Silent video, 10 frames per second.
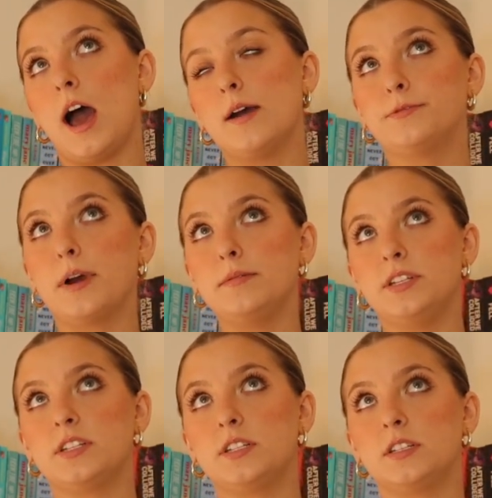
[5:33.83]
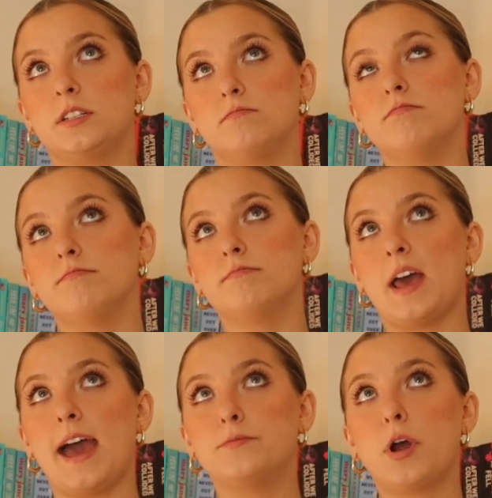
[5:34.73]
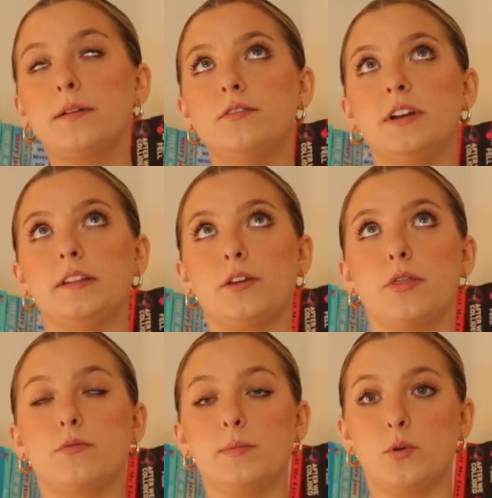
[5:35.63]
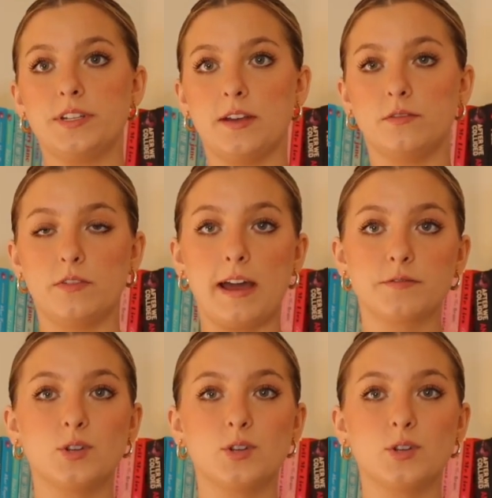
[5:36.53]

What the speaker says: I would probably I'd probably rate it like 3.75,